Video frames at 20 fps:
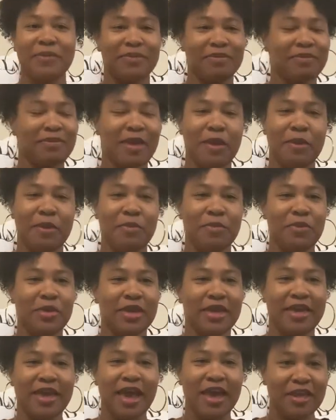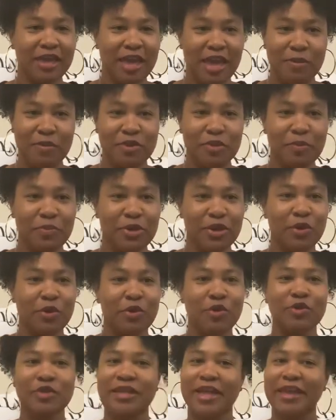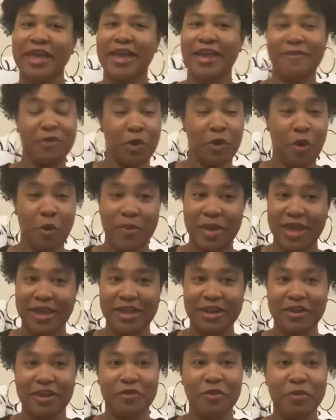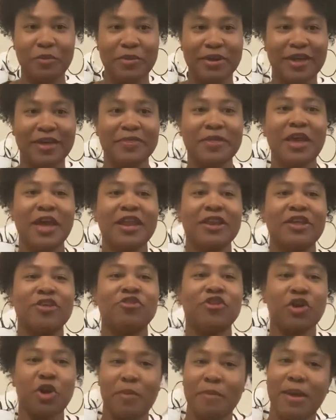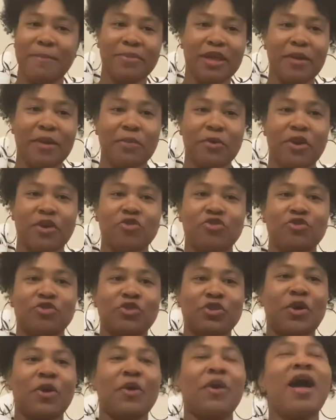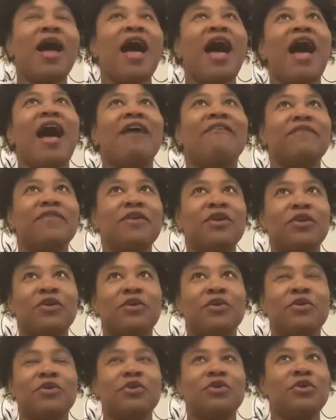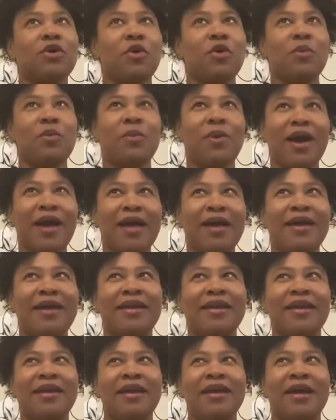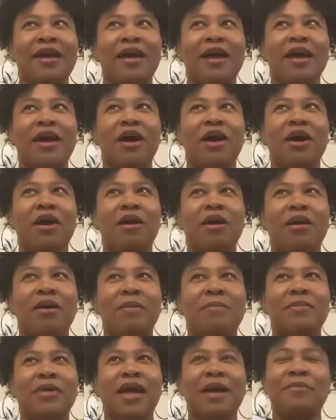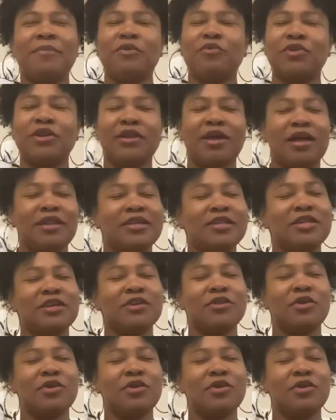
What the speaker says: They kind of gave me some pills. Like I have to go back in another month to check on my blood pressure. So I figured, why I've been reading all these good